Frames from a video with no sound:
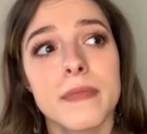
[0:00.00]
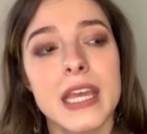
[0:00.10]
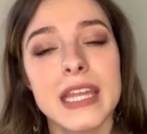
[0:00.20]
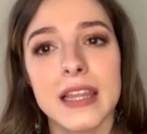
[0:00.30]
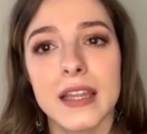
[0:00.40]

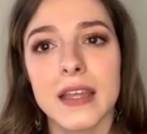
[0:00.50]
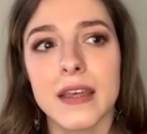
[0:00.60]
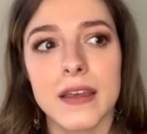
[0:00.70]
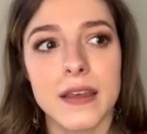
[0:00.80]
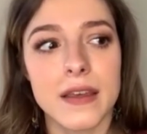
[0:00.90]
in,
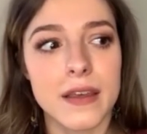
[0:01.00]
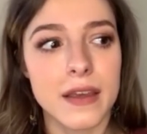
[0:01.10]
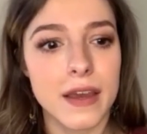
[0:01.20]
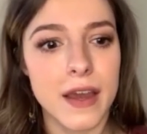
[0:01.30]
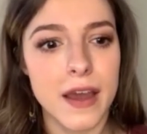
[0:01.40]

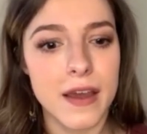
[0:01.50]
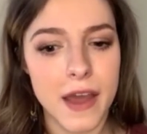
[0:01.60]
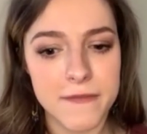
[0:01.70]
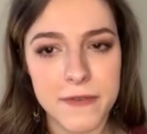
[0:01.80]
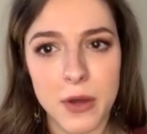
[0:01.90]
uh,
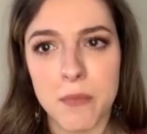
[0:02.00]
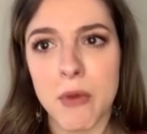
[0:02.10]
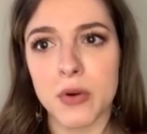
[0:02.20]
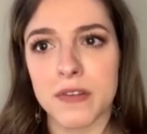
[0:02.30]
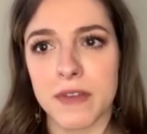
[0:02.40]
I, I felt
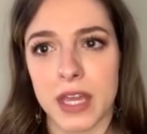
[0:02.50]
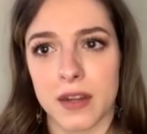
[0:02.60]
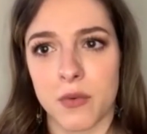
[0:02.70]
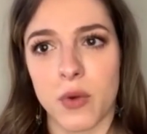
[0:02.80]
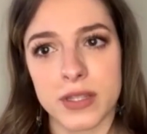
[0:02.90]

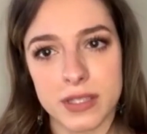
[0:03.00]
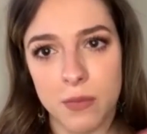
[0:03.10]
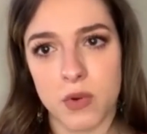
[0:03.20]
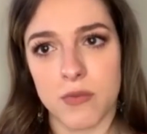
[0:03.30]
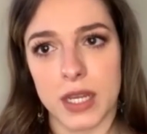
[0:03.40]
motivated when
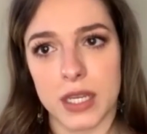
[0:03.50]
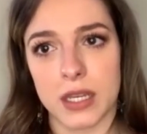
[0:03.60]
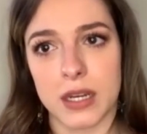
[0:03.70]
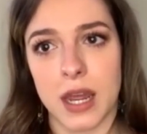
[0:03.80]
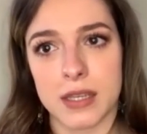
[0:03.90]
someone
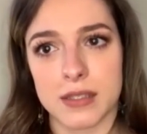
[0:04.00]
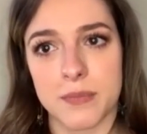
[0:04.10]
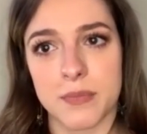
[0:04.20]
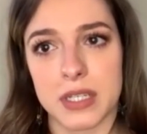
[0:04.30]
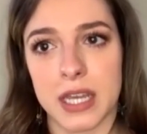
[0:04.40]
recognized
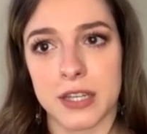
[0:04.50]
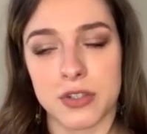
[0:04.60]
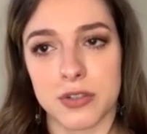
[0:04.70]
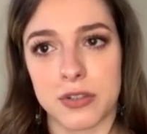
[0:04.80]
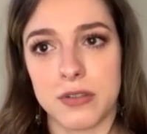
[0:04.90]

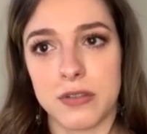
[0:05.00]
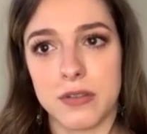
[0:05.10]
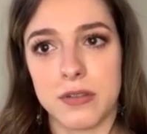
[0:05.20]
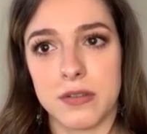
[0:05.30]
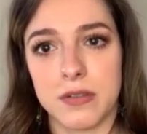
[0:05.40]
potential.
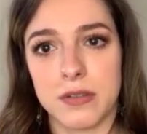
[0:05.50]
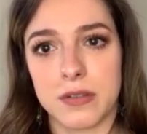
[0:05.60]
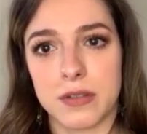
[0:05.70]
Yeah,